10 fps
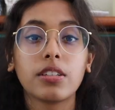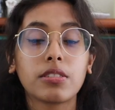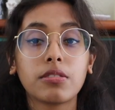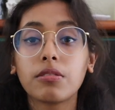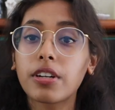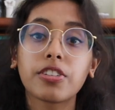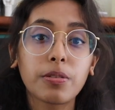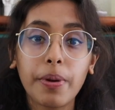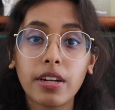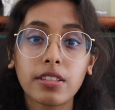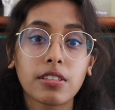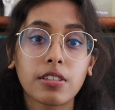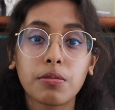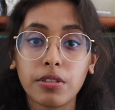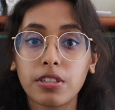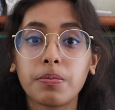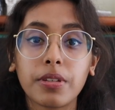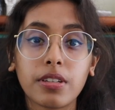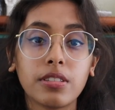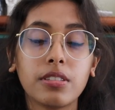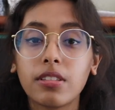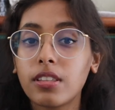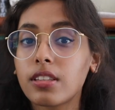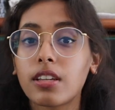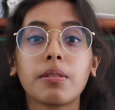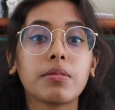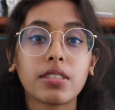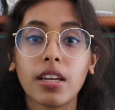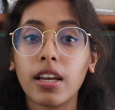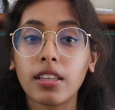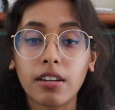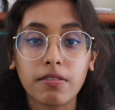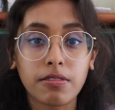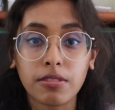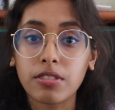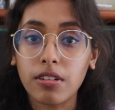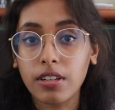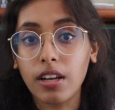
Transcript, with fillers: So don't get your panties in a twist because you think that I'm saying that fruits aren't